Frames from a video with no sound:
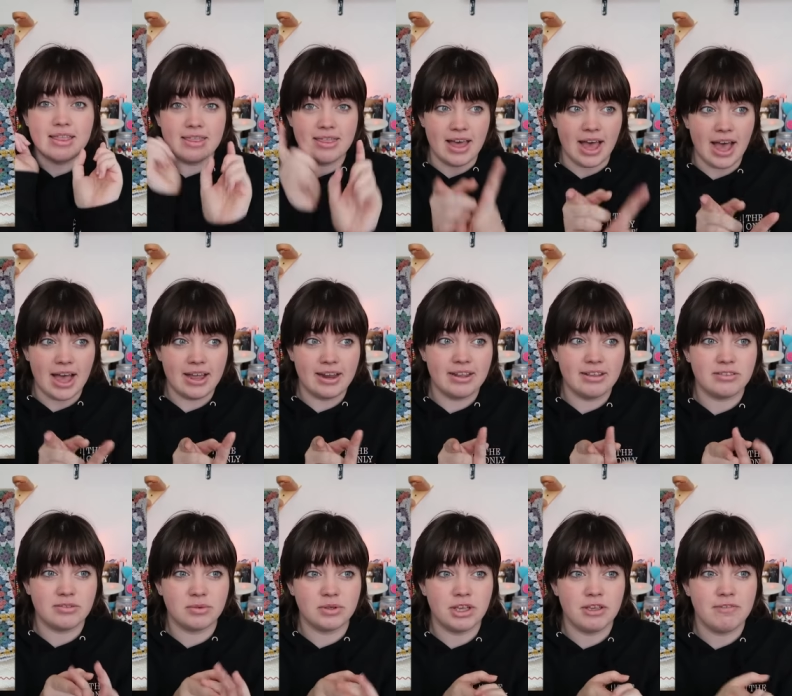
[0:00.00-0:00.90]
That
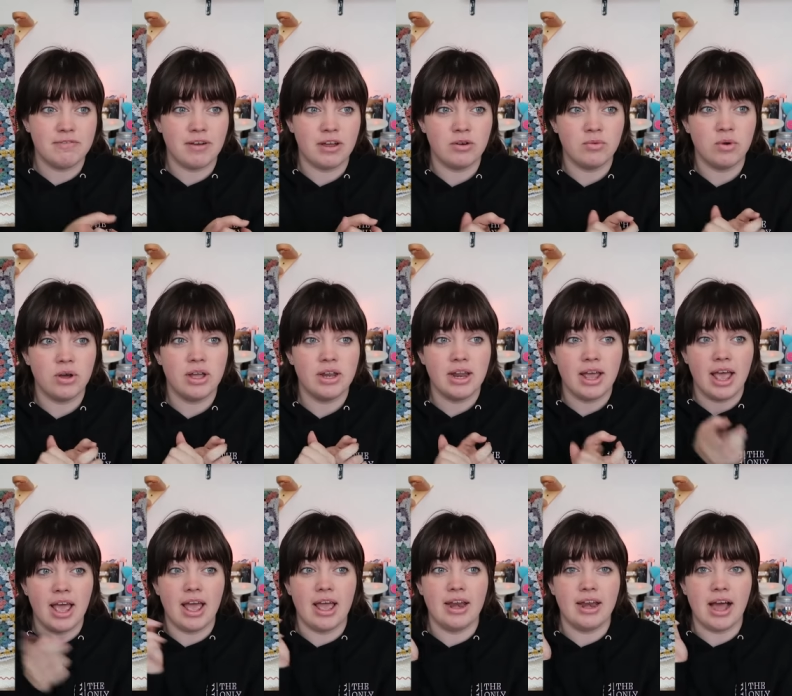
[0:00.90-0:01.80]
is a really fun one,
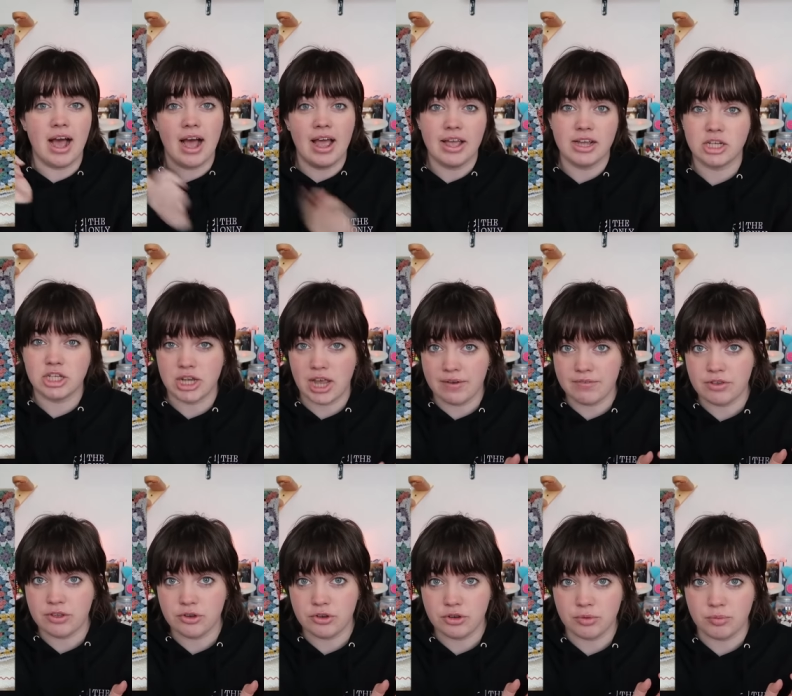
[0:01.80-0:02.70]
and I actually have a
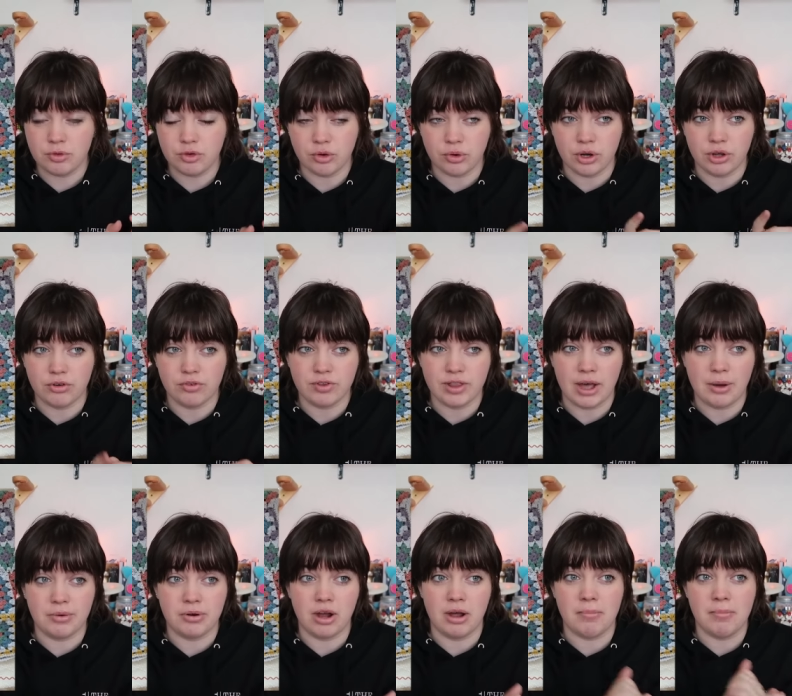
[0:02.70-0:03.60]
YouTube tutorial for that
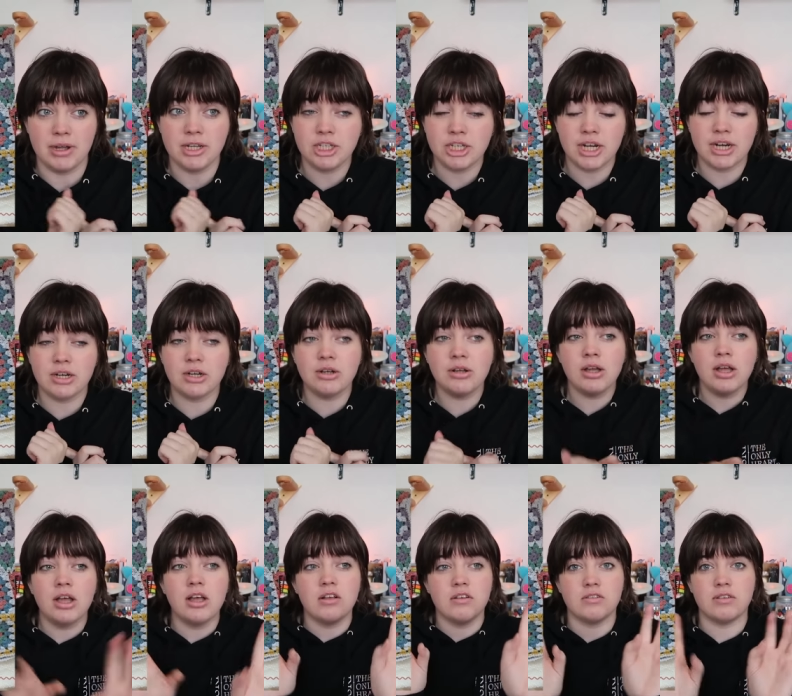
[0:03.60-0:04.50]
one on my channel,
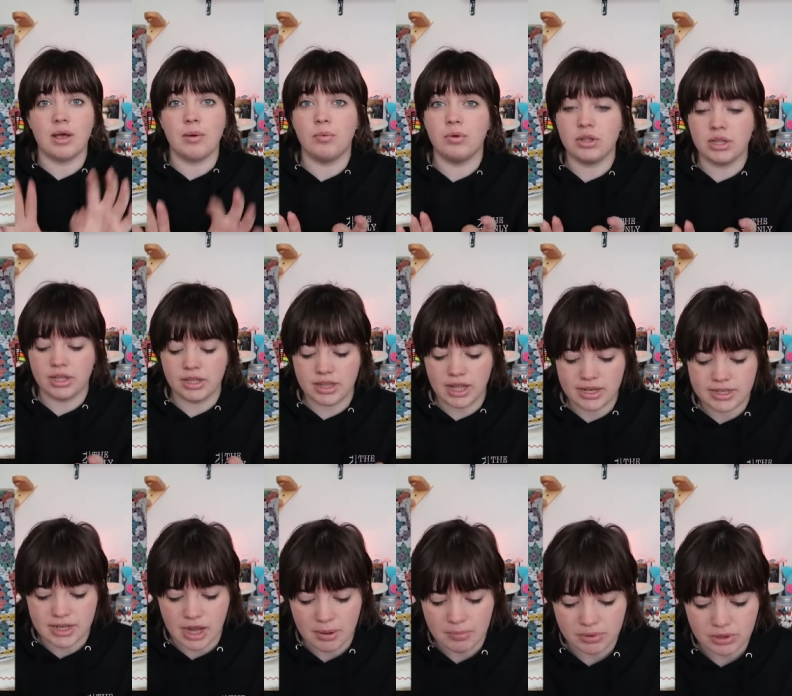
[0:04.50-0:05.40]
so I will link
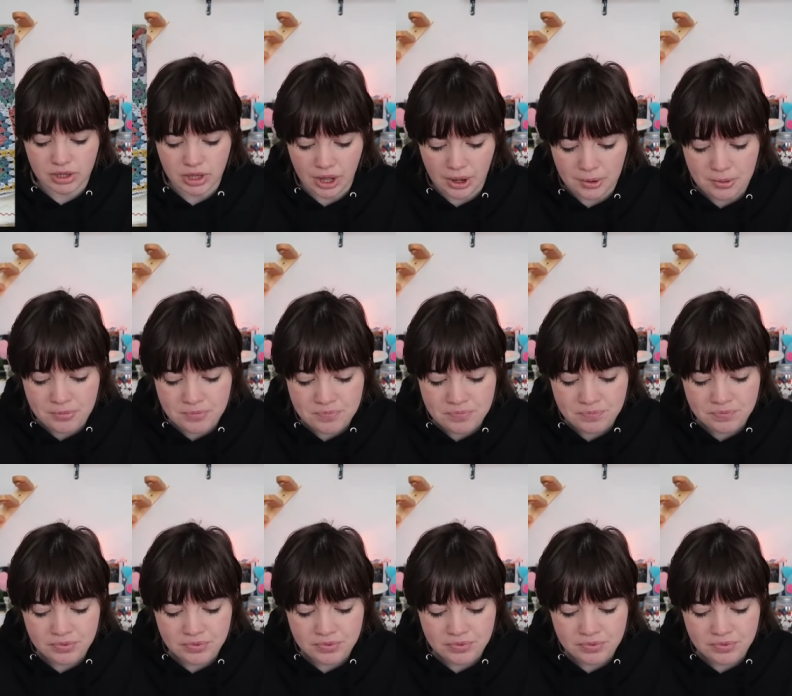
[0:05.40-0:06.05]
that down below.